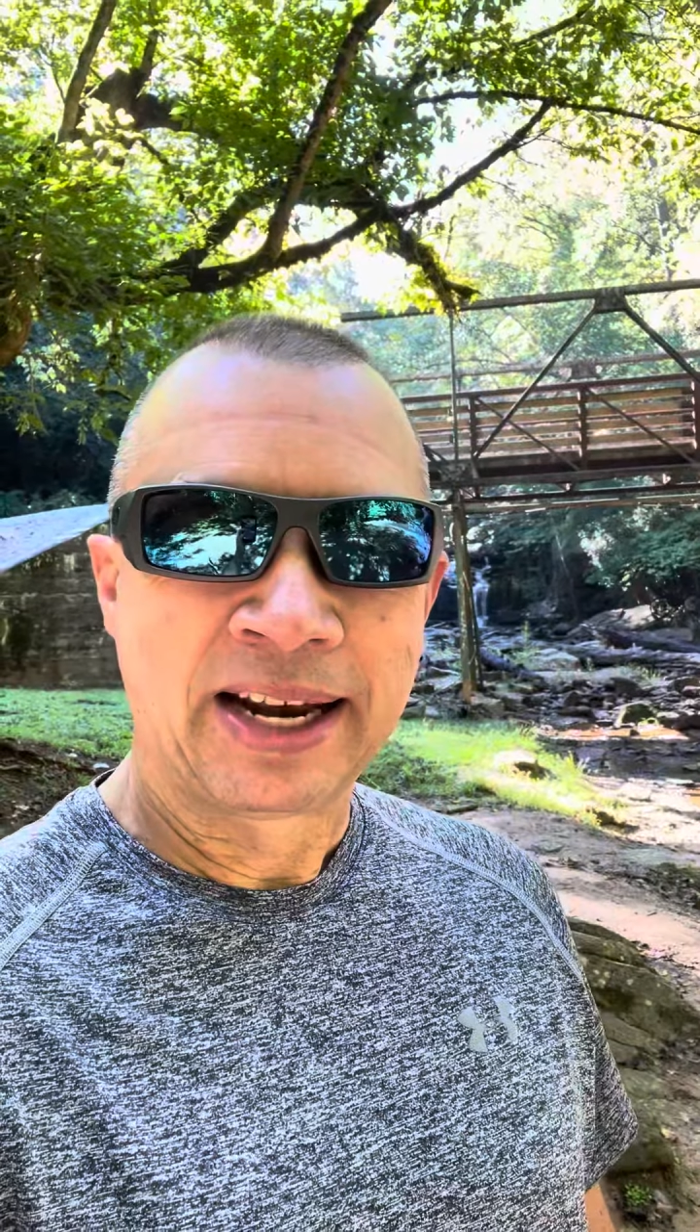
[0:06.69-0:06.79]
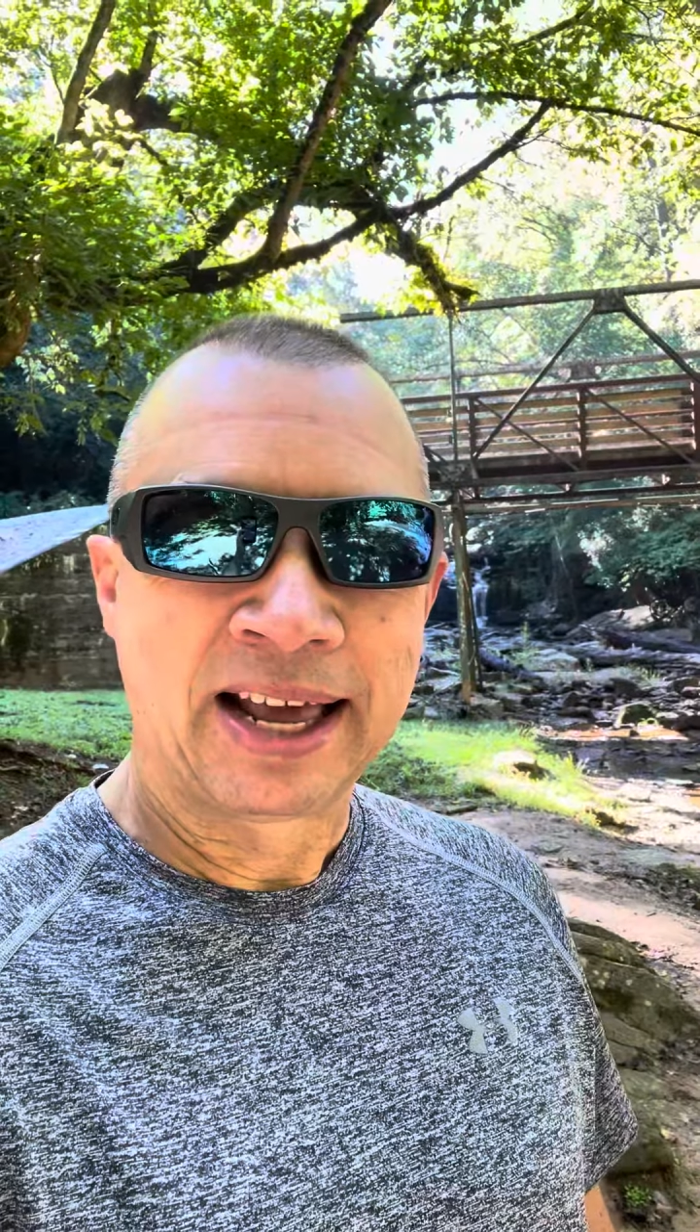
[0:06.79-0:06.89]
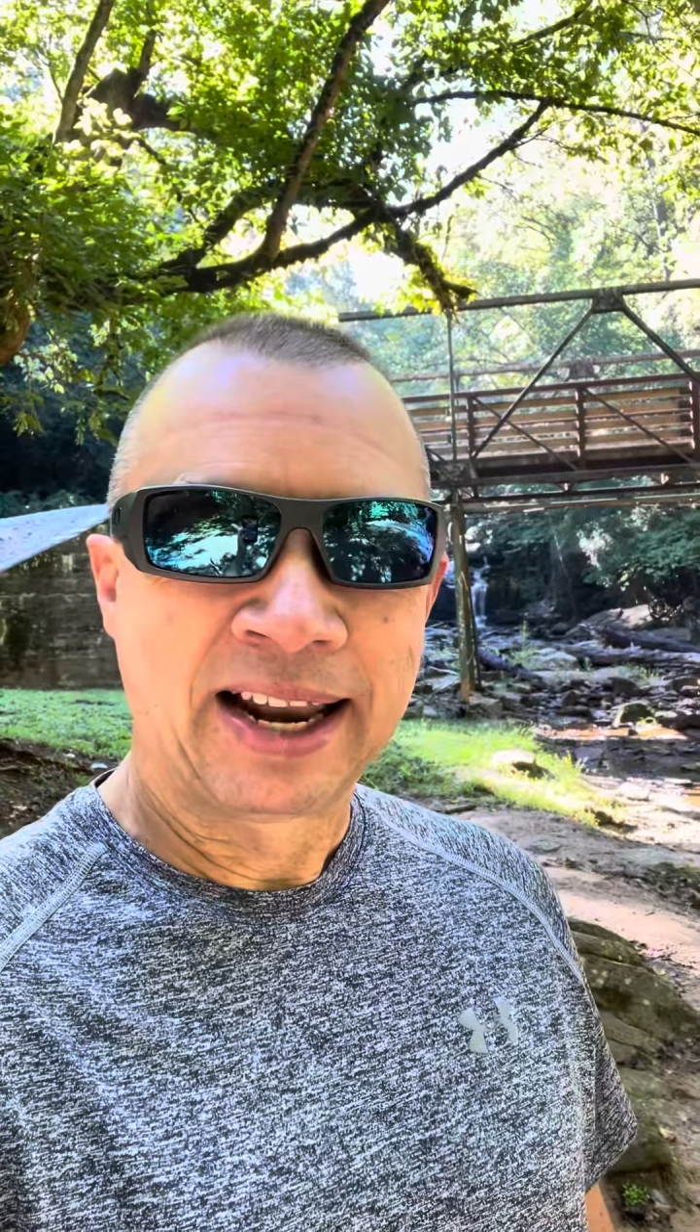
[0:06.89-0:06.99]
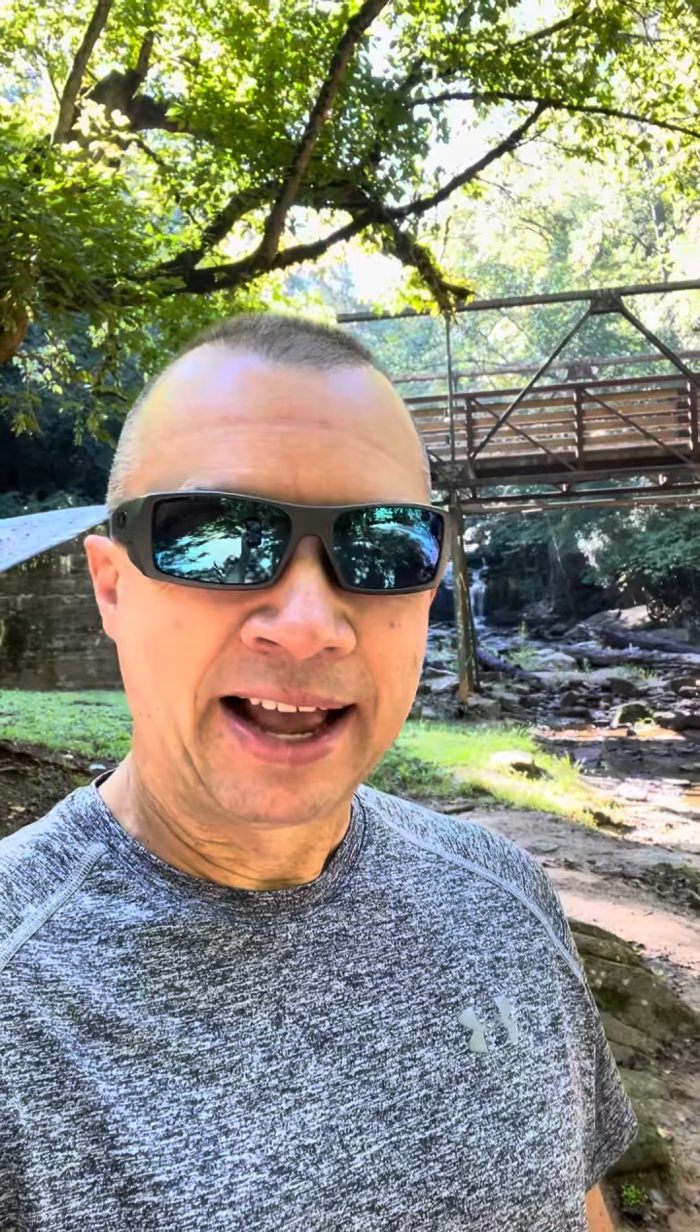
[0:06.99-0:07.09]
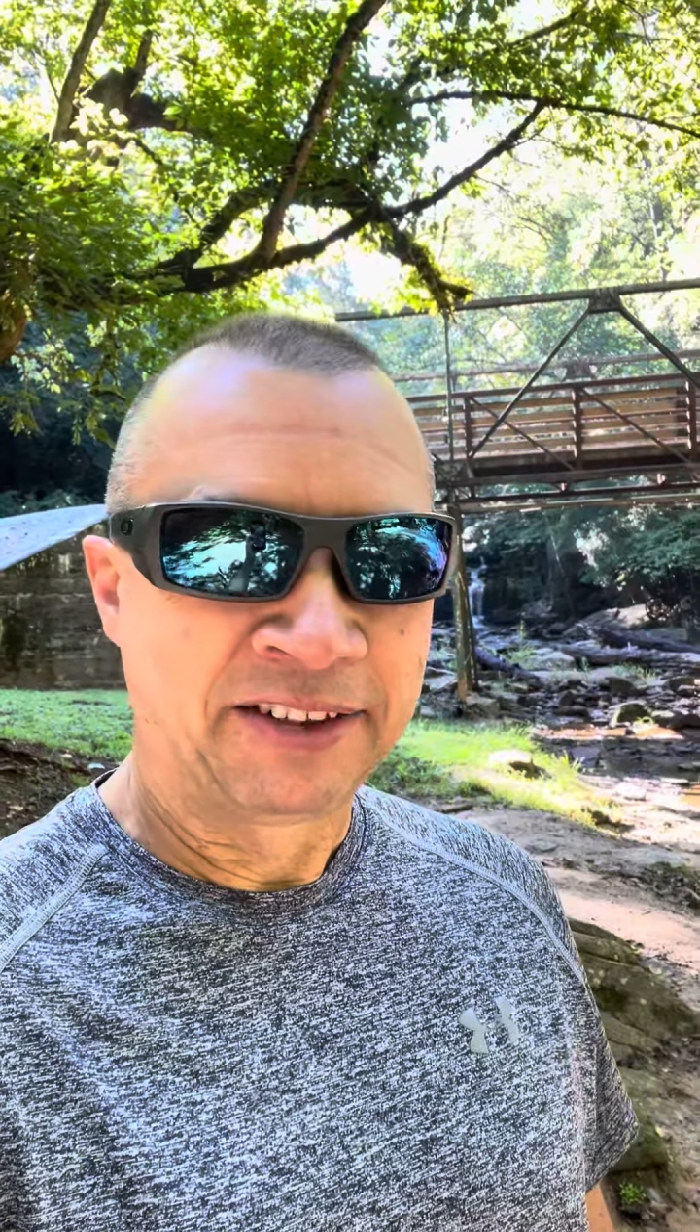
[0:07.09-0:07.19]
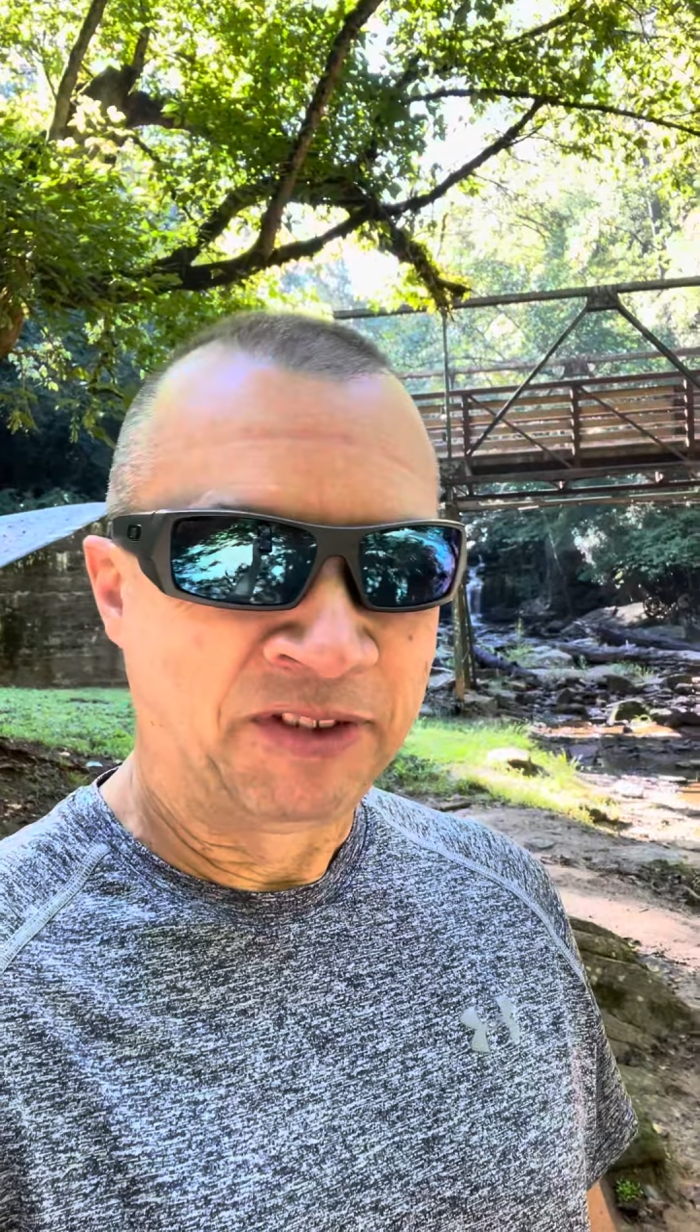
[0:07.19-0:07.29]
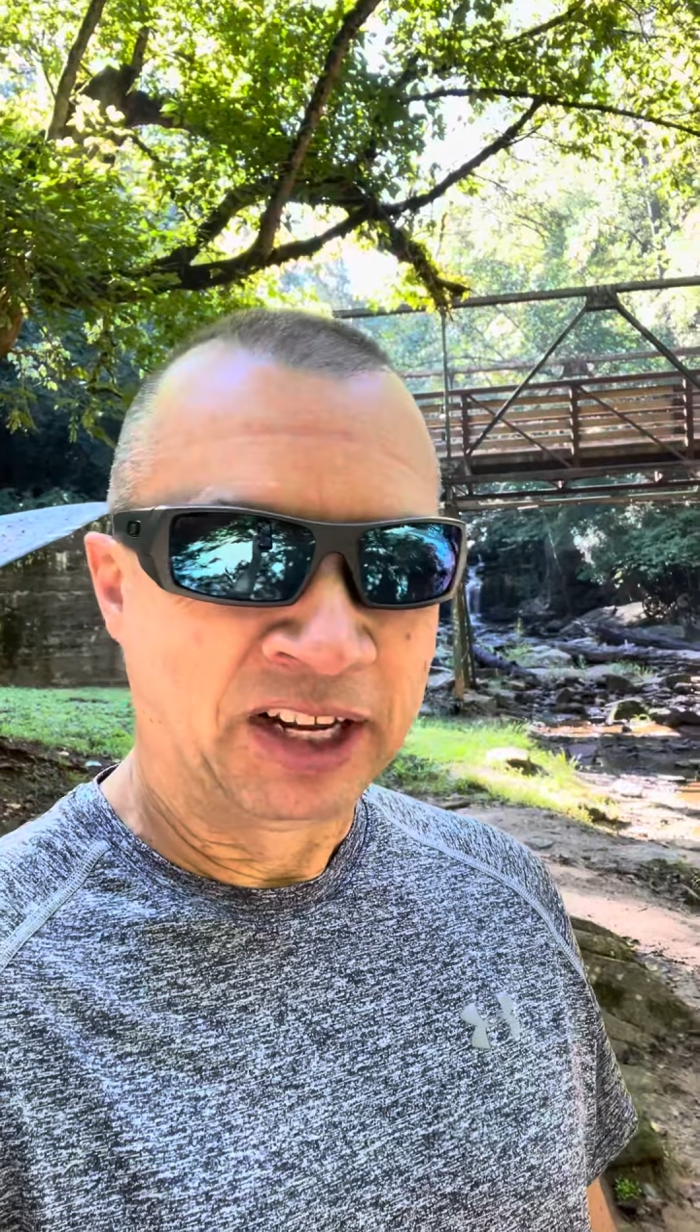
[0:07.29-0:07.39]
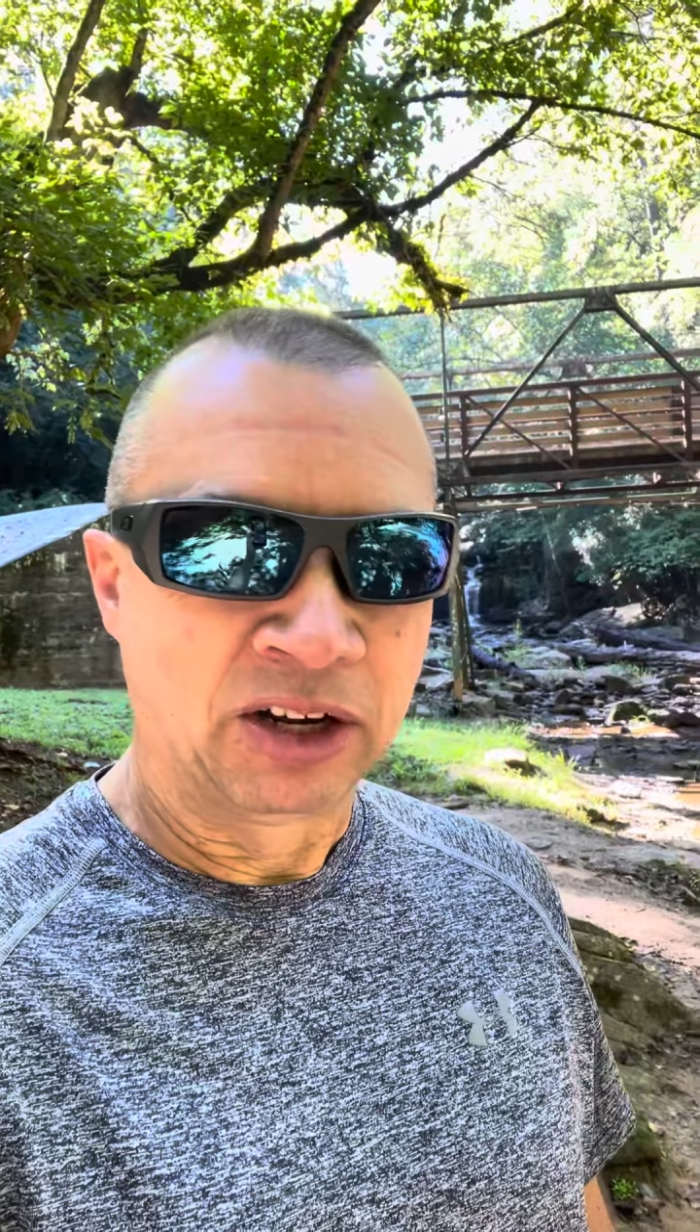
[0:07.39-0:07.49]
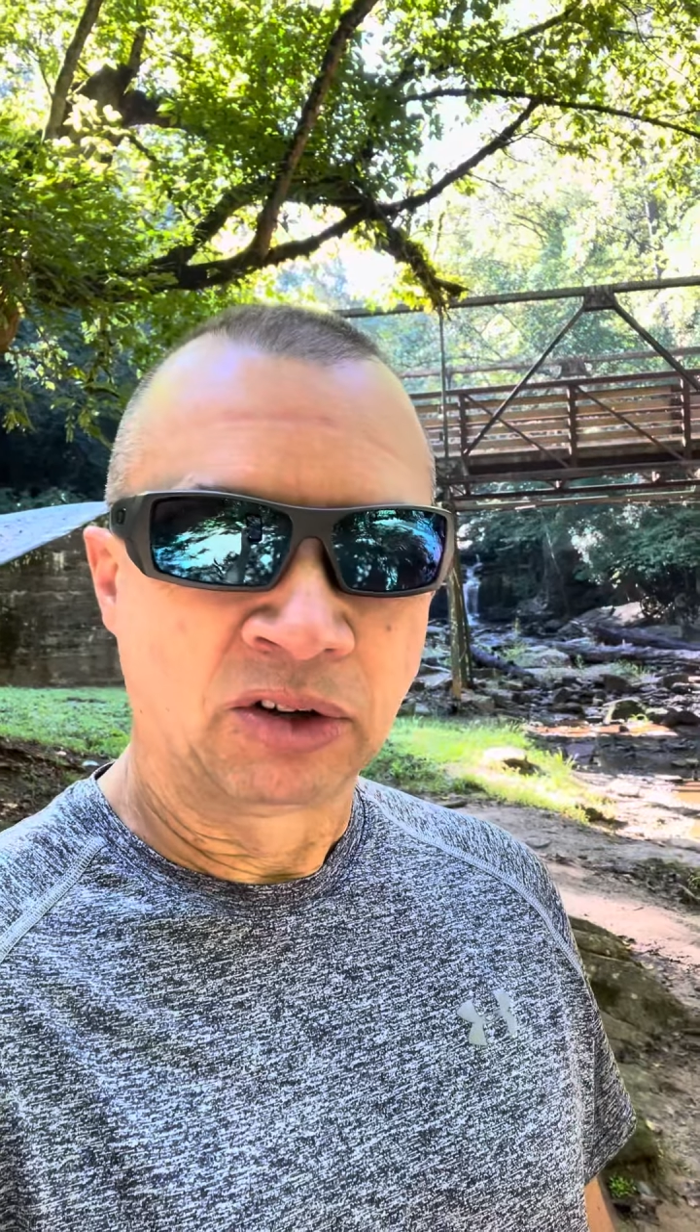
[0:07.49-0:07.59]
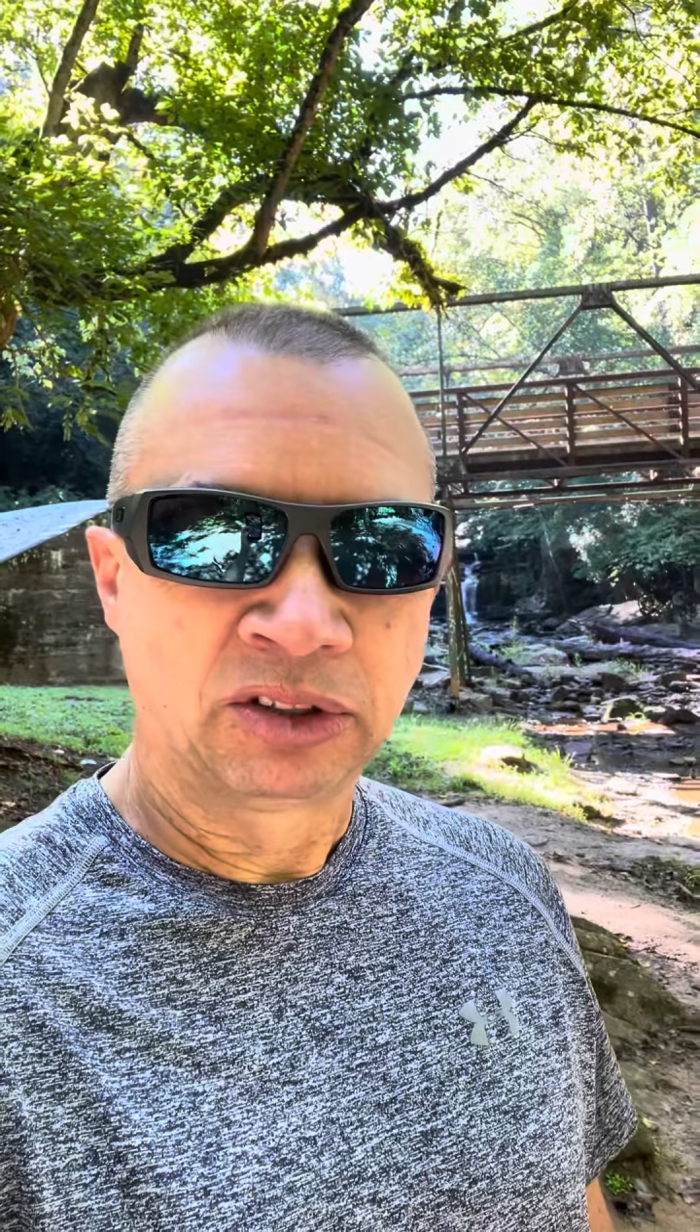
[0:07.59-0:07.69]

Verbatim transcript: that last video.